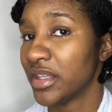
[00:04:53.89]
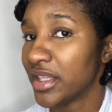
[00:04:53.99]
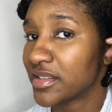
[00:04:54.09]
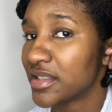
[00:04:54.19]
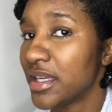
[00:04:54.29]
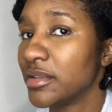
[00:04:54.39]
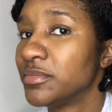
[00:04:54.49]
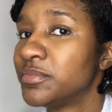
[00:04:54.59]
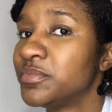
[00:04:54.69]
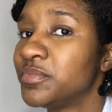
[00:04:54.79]
that's it.
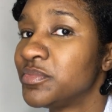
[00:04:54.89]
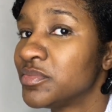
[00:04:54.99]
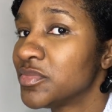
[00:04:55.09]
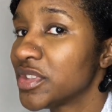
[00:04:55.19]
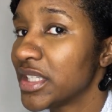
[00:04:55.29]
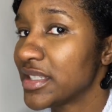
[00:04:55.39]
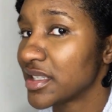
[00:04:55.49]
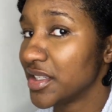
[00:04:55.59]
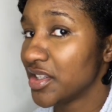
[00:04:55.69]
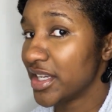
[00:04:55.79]
So that's
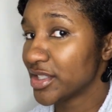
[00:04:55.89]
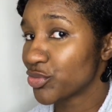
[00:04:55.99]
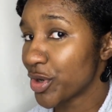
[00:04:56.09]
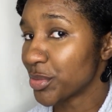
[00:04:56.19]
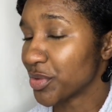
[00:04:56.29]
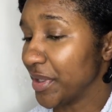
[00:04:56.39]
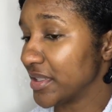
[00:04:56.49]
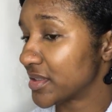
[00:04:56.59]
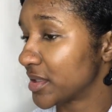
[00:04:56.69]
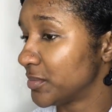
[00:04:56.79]
a nice rope
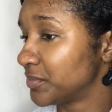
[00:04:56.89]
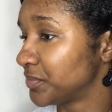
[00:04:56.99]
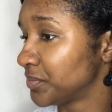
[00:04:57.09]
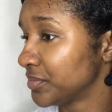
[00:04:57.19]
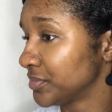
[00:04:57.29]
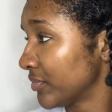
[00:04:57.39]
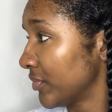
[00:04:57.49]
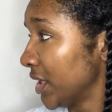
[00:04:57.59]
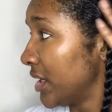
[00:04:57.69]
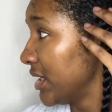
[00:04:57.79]
twist.
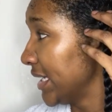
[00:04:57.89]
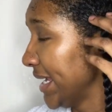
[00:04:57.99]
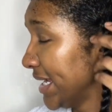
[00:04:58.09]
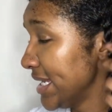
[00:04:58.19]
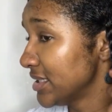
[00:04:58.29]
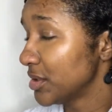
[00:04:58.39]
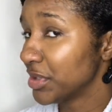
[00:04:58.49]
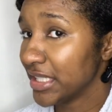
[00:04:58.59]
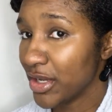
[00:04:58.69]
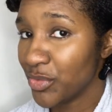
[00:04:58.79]
Okay guys, so I'm
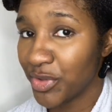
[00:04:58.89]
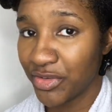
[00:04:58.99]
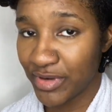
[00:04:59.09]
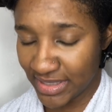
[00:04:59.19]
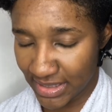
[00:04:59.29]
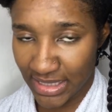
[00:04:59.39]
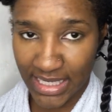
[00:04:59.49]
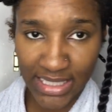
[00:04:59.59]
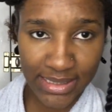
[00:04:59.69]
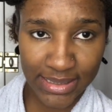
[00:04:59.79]
gonna get on with the rest of
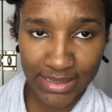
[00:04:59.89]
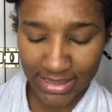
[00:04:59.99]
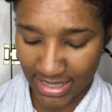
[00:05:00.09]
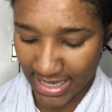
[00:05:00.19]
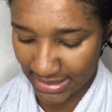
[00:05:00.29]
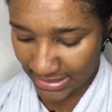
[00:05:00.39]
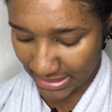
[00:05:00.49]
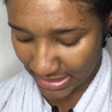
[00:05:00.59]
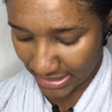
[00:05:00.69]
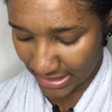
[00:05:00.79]
this and
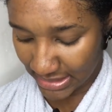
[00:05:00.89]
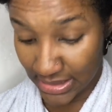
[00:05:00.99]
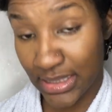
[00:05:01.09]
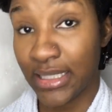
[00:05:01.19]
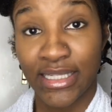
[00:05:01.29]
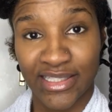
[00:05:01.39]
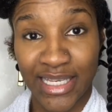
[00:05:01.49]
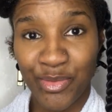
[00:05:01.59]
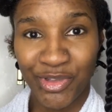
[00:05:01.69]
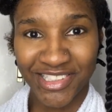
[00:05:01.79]
uh, just
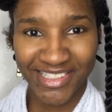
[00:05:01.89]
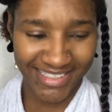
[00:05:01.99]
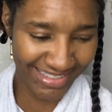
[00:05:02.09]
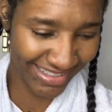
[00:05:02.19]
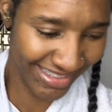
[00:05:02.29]
keep watching.